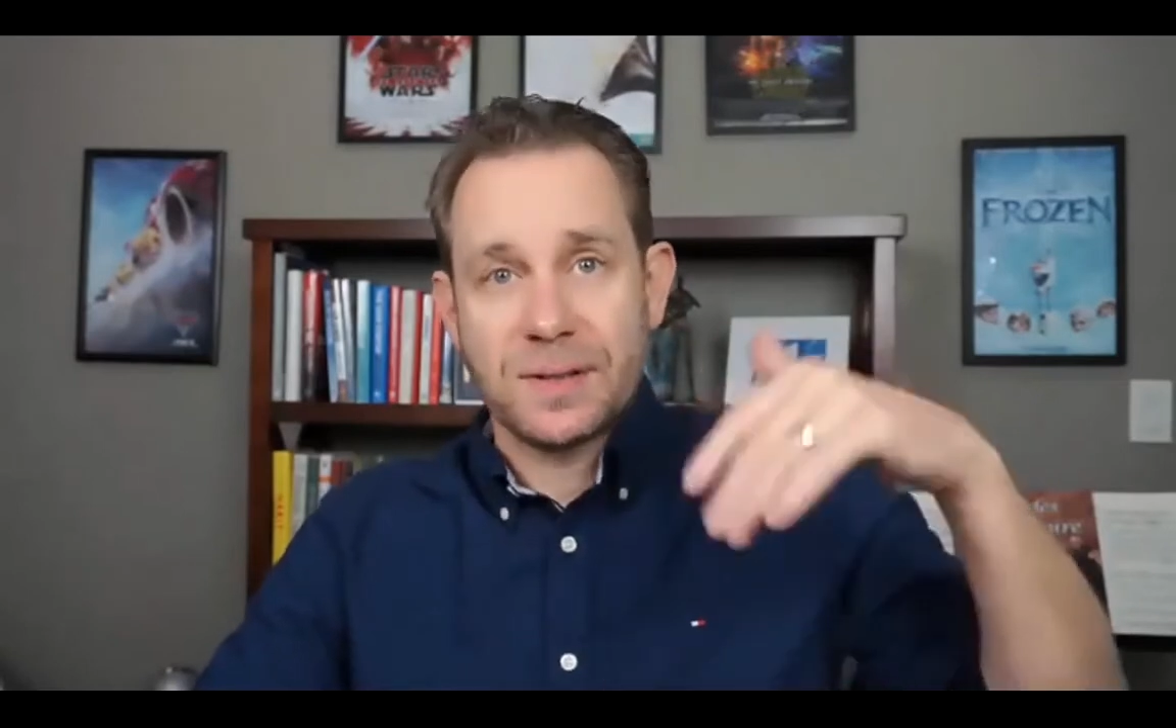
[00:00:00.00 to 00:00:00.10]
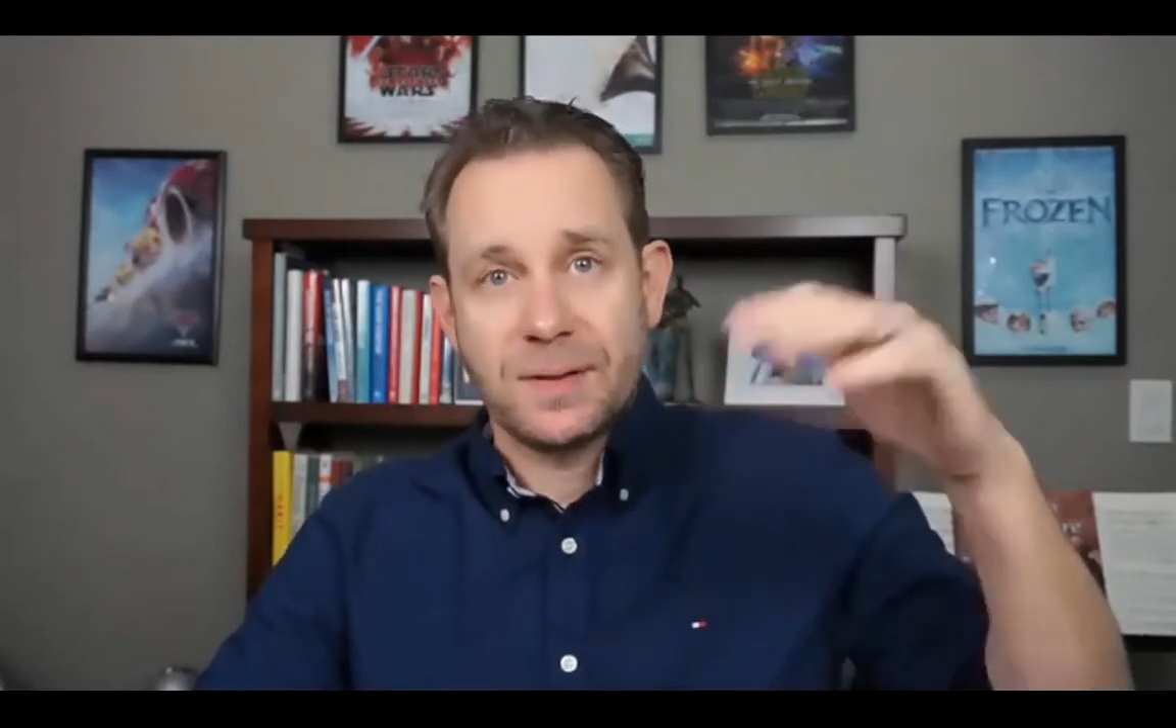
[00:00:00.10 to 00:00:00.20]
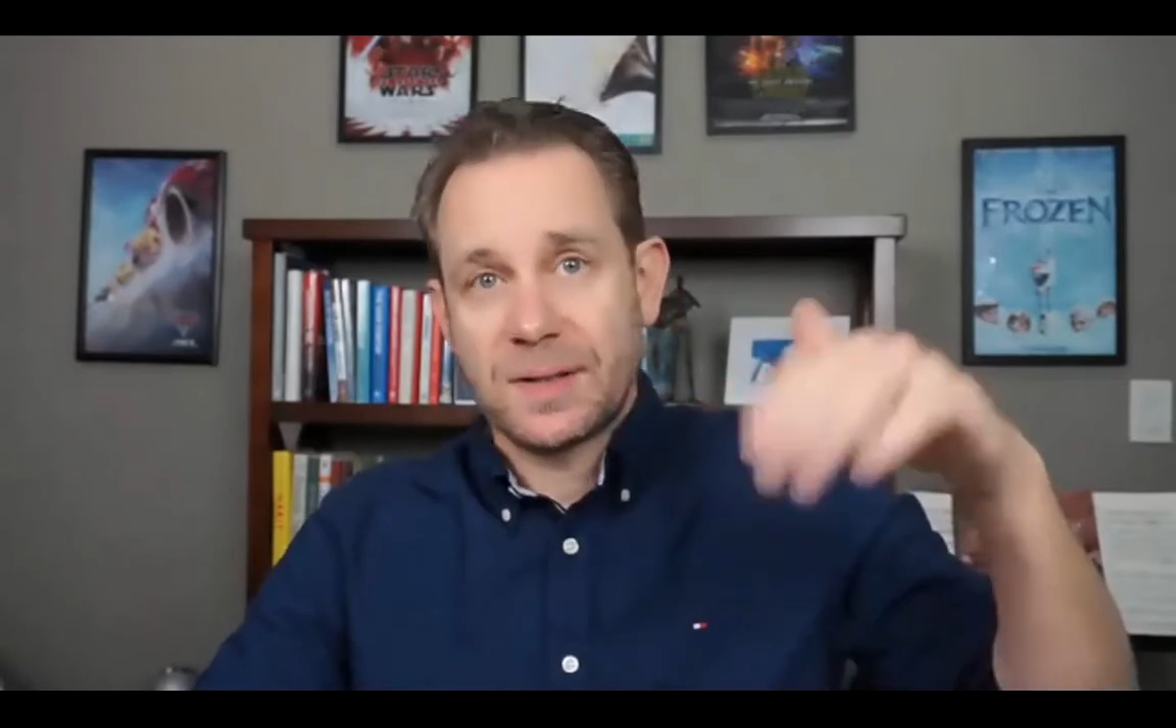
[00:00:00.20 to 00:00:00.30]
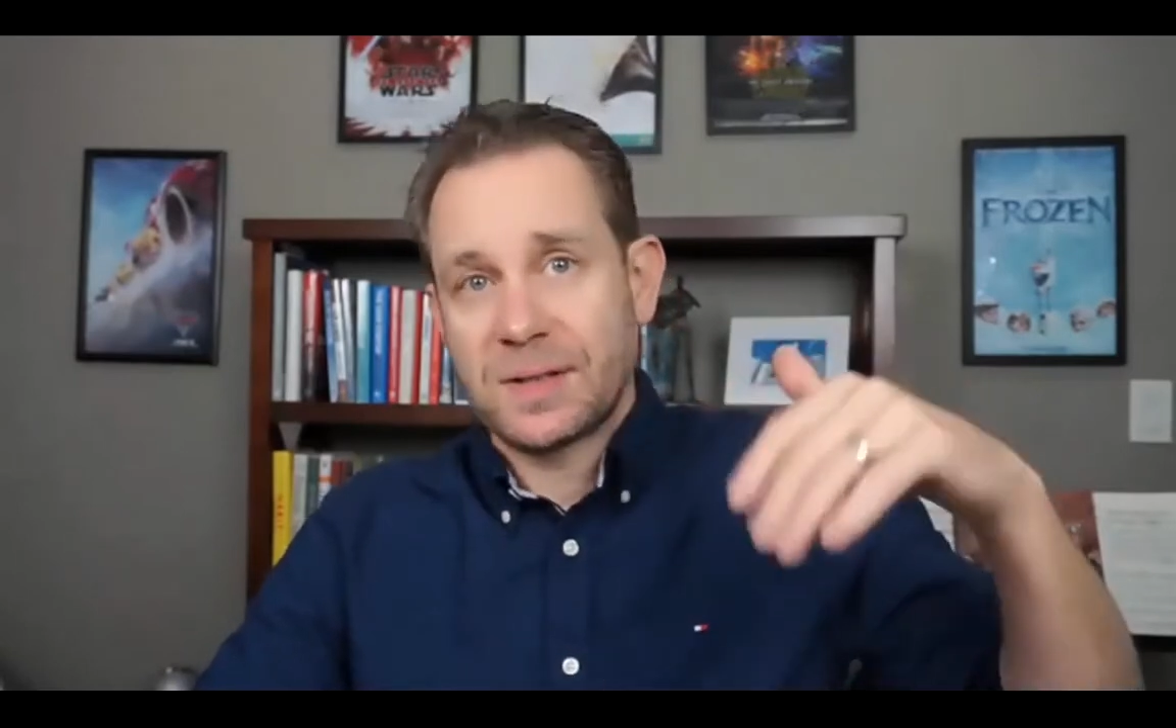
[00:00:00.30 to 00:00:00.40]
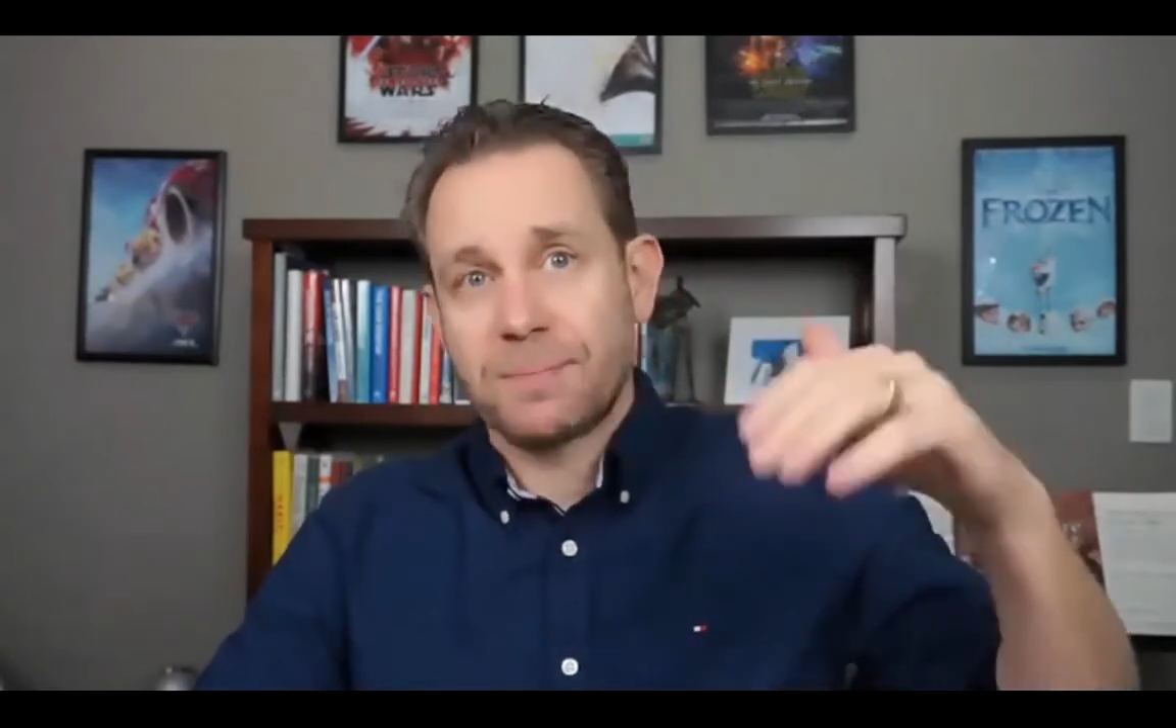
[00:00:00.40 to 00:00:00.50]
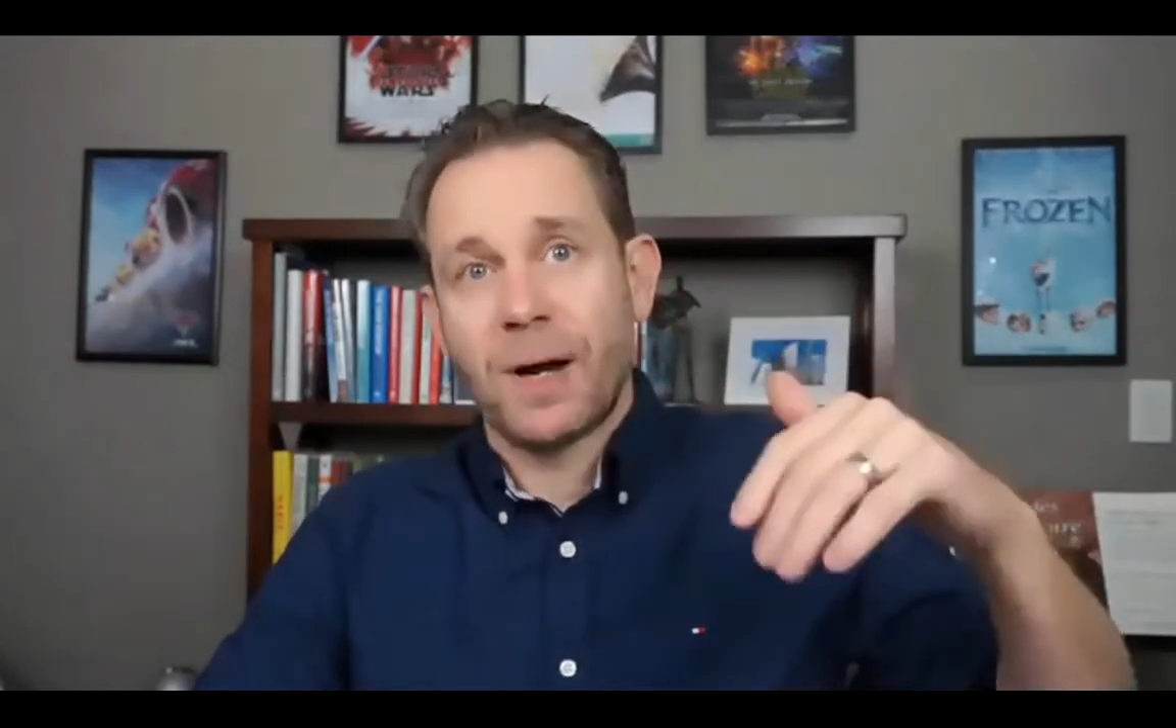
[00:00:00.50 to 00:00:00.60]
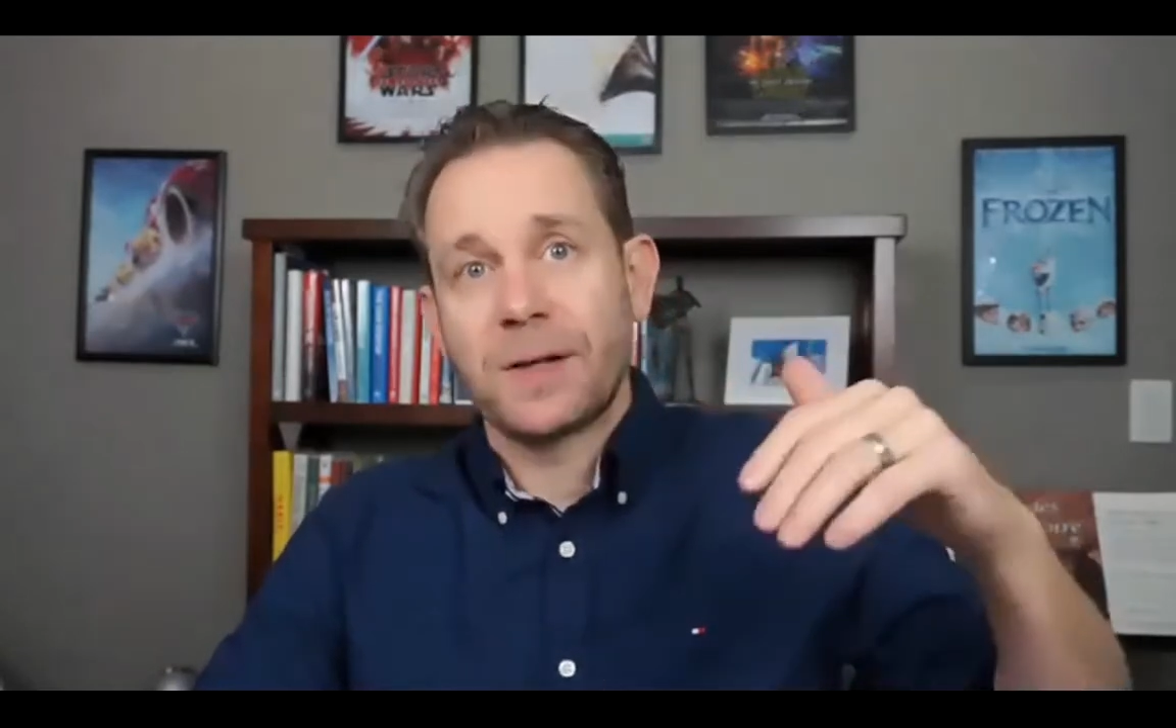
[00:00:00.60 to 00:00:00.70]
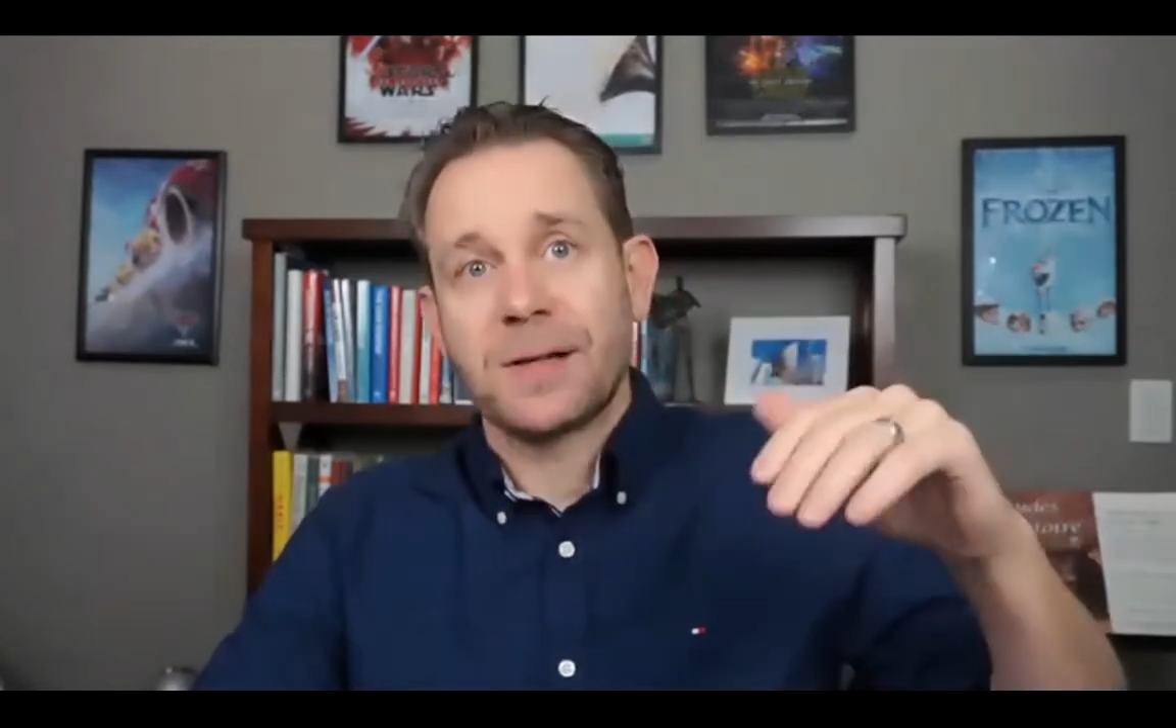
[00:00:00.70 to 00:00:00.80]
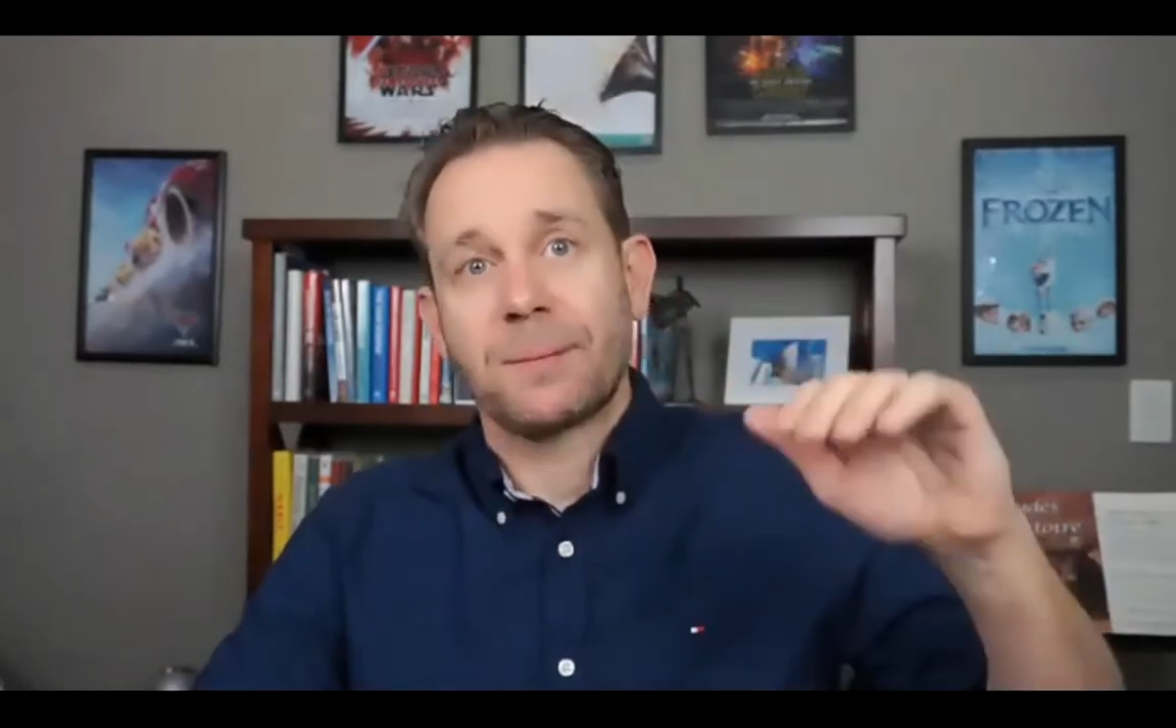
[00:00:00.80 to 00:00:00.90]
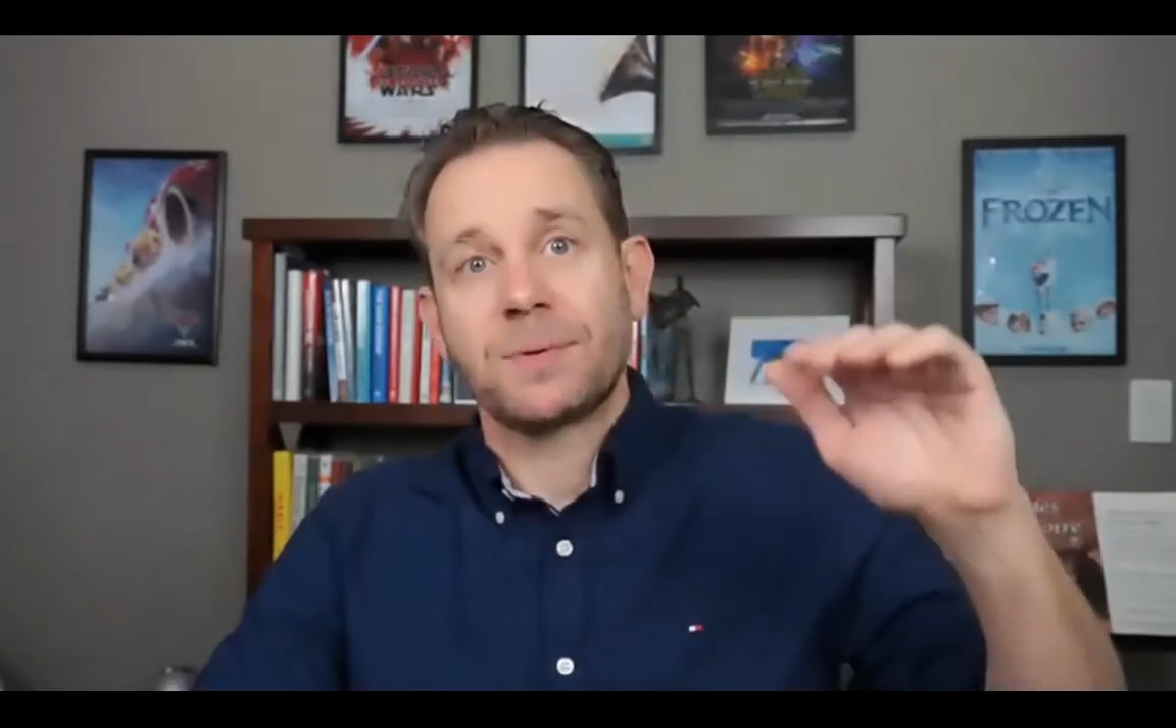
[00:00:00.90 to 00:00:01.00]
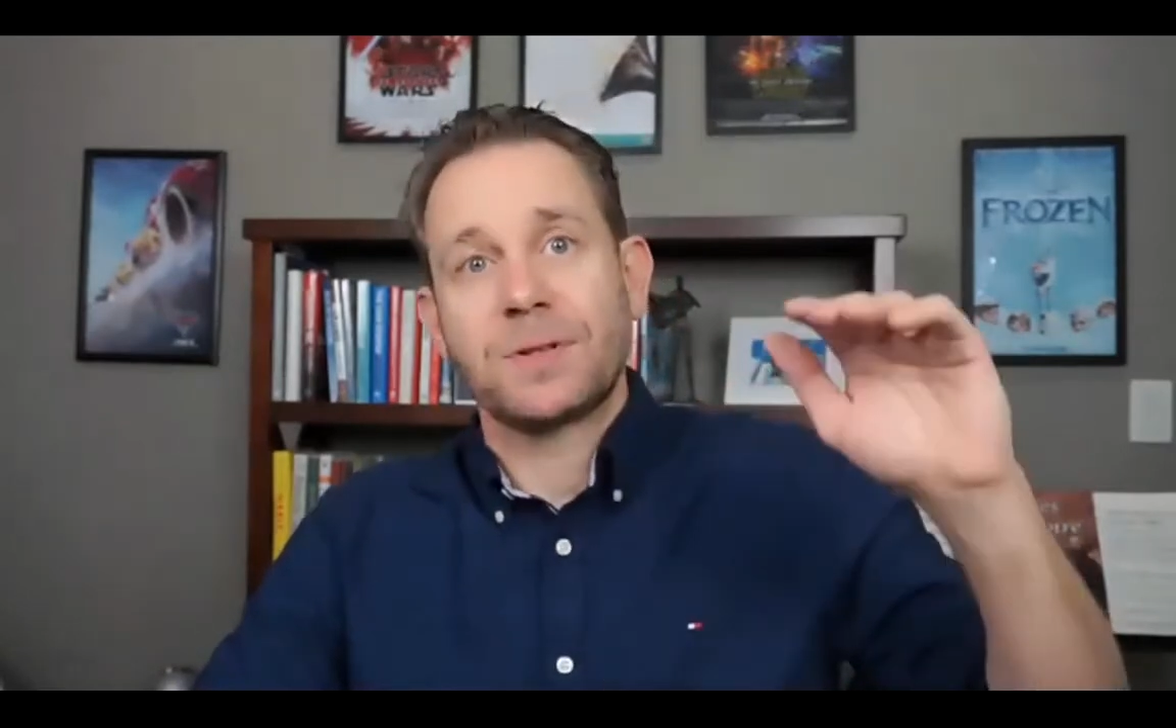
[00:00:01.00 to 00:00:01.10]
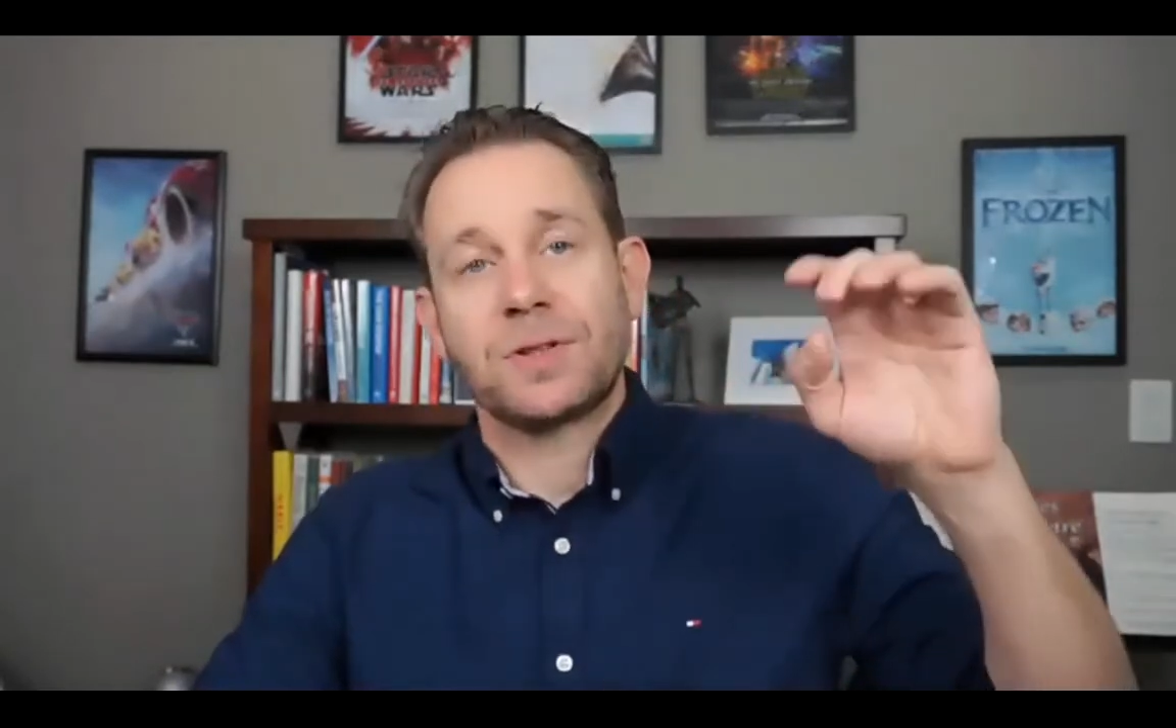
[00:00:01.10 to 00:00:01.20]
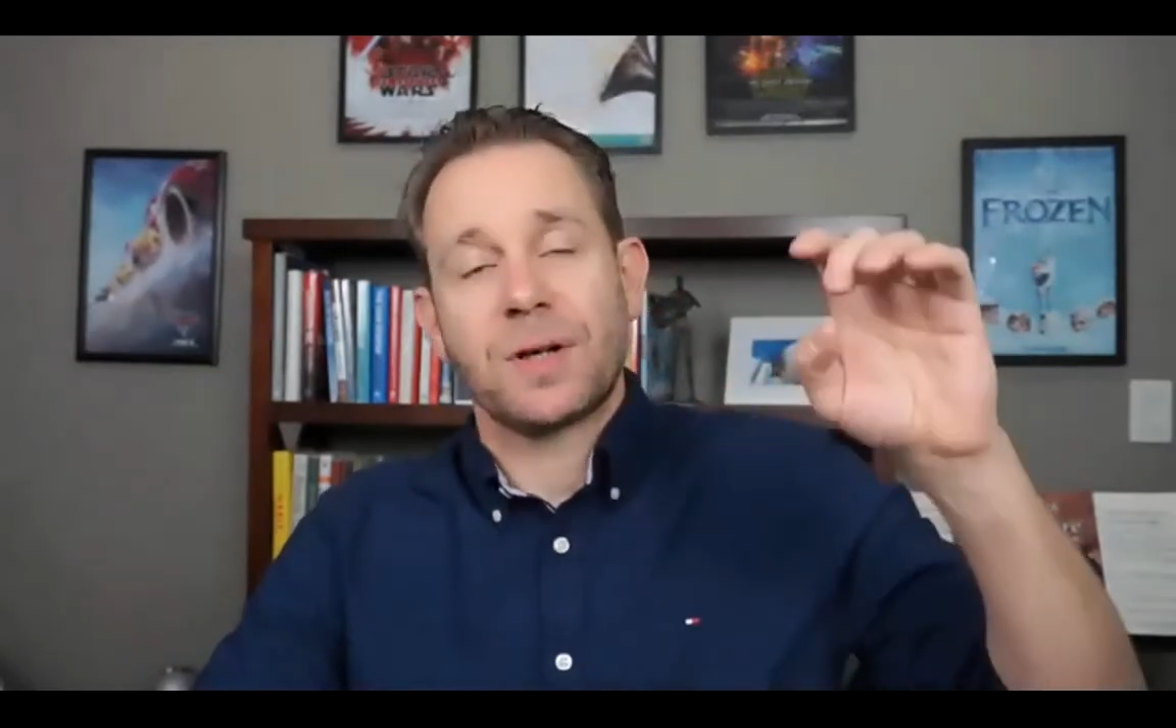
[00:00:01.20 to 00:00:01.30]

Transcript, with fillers: this is my tongue position.